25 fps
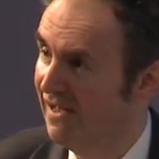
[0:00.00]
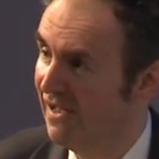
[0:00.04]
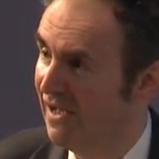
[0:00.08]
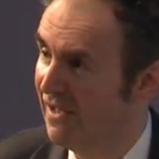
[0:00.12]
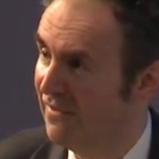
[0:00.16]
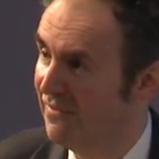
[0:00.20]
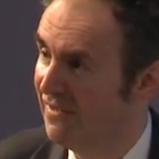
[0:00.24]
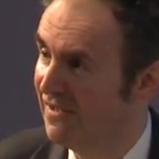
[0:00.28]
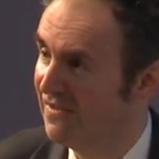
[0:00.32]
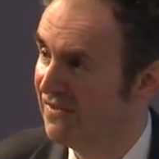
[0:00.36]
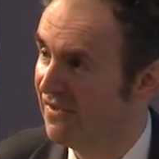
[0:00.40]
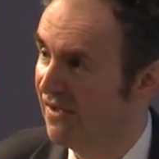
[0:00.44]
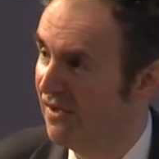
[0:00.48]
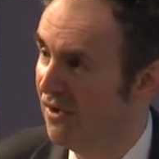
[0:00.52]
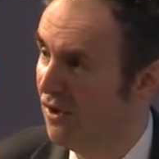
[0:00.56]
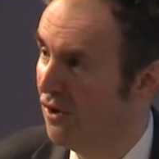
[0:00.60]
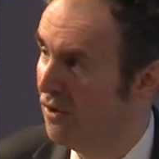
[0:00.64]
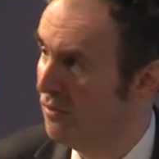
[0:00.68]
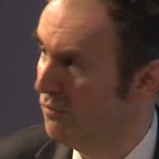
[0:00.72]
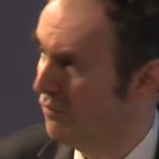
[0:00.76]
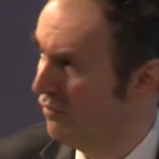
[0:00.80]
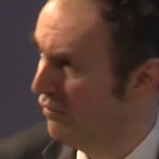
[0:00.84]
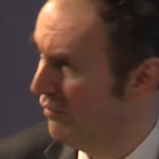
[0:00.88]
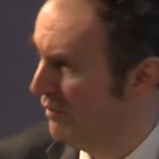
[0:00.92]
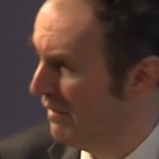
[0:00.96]
And this, I
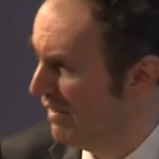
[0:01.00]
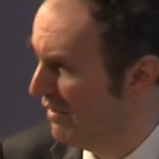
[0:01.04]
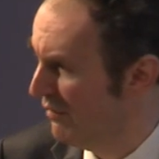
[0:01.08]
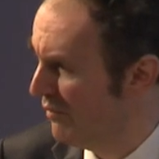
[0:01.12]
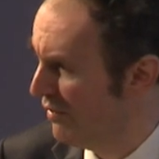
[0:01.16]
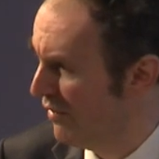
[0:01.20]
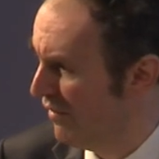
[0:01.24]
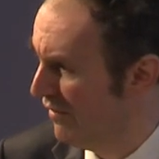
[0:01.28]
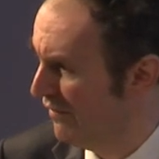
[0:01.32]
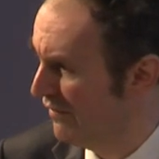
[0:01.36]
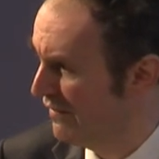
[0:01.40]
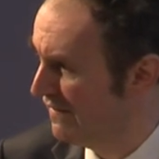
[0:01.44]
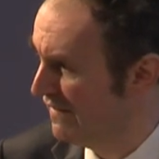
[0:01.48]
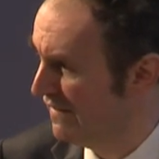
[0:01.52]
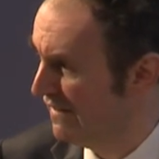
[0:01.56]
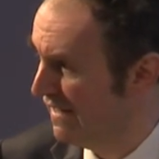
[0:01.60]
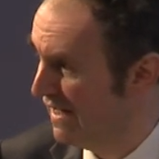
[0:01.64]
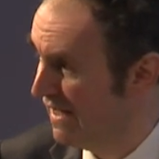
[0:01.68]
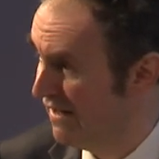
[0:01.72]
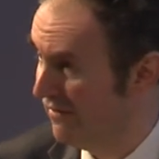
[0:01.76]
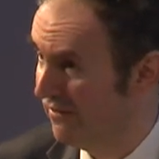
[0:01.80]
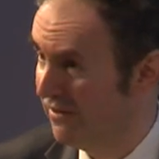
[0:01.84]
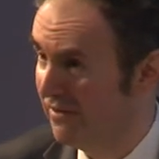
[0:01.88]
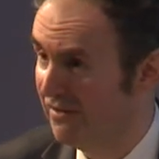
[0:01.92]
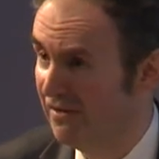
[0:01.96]
hope, will be a priority
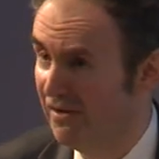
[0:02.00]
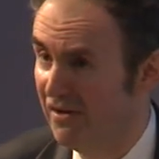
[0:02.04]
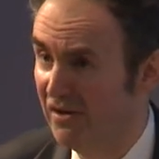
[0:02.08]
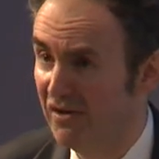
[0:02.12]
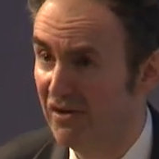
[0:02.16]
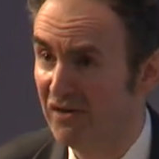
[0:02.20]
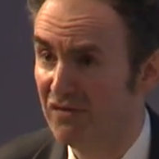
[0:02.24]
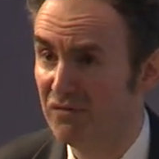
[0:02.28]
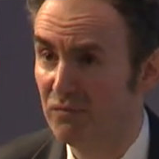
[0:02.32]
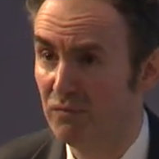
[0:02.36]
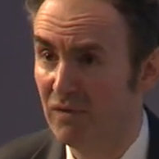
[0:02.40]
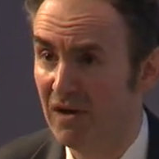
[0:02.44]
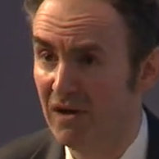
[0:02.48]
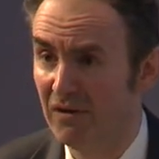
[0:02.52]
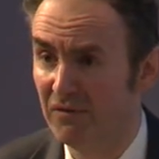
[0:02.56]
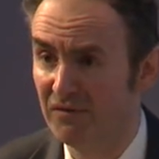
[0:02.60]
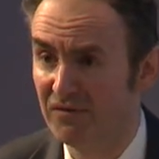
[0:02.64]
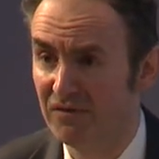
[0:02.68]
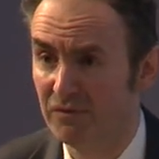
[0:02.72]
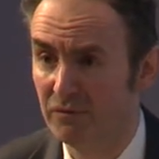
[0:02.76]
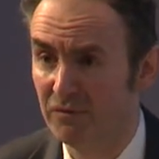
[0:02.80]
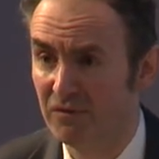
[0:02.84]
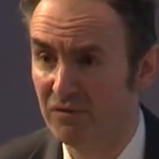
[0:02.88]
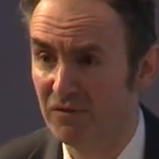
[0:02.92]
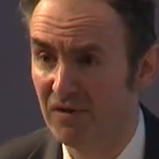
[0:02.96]
area as well
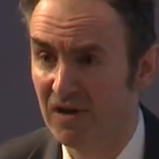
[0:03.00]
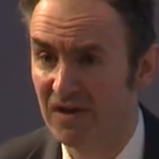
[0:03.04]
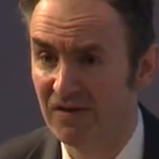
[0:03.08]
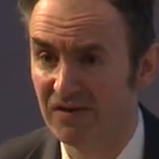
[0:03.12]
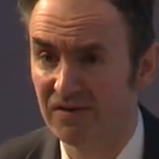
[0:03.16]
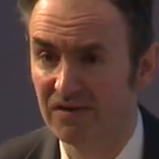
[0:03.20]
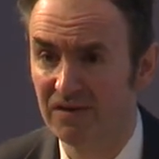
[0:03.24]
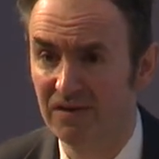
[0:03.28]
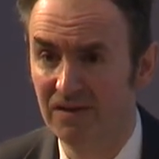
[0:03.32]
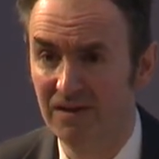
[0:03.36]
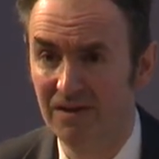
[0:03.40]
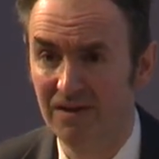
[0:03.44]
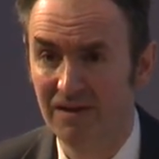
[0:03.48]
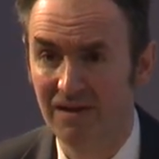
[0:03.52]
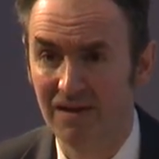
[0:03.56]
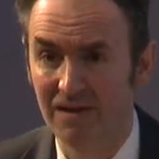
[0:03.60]
to address.